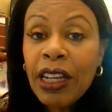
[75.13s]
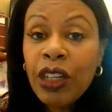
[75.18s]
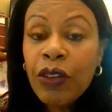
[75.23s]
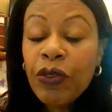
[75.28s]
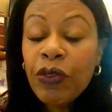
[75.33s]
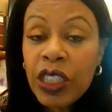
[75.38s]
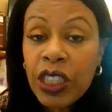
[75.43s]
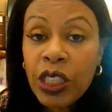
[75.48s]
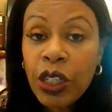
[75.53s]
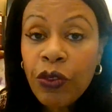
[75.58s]
of
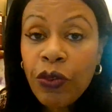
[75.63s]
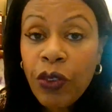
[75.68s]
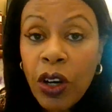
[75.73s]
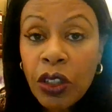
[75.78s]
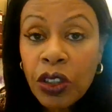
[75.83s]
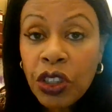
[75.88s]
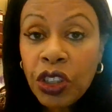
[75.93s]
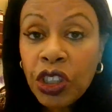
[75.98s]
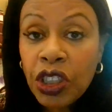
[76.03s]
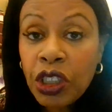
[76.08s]

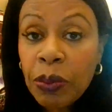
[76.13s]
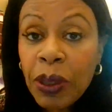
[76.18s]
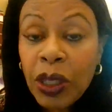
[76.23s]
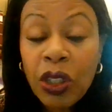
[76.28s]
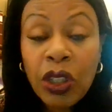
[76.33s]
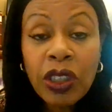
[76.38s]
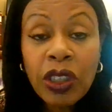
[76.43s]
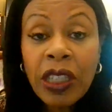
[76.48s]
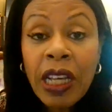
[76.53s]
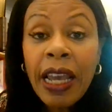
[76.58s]
disadvantages
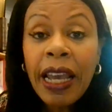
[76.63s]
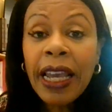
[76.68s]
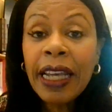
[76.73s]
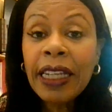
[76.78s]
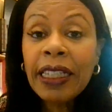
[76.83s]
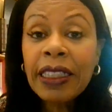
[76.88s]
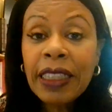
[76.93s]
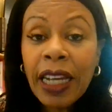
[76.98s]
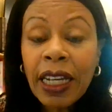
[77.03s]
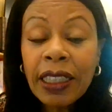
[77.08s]
because
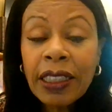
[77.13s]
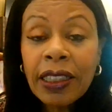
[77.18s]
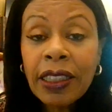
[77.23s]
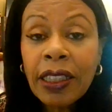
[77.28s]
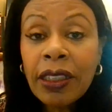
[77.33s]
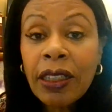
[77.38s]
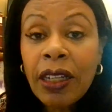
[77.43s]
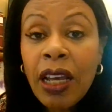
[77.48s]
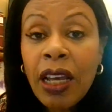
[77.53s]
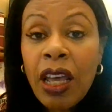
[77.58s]
it
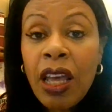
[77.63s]
doesn't